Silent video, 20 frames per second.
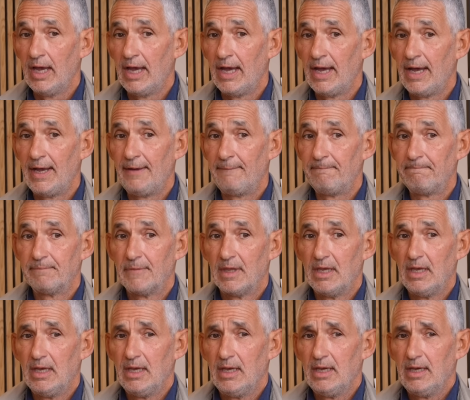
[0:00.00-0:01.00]
uh,
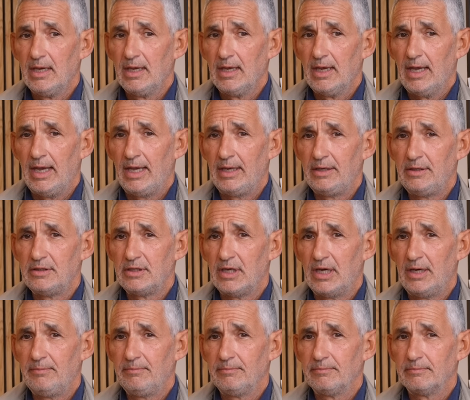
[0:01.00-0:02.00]
and
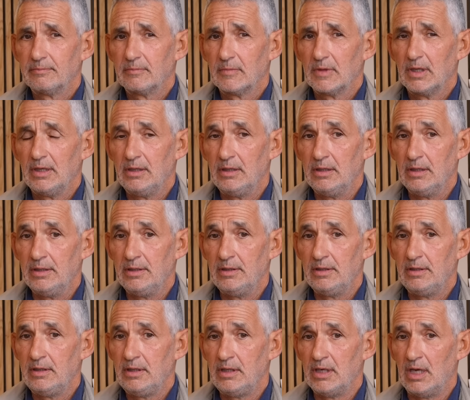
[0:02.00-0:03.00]
um,
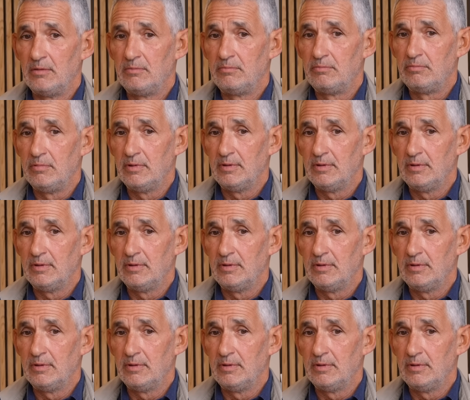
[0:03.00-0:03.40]
you know.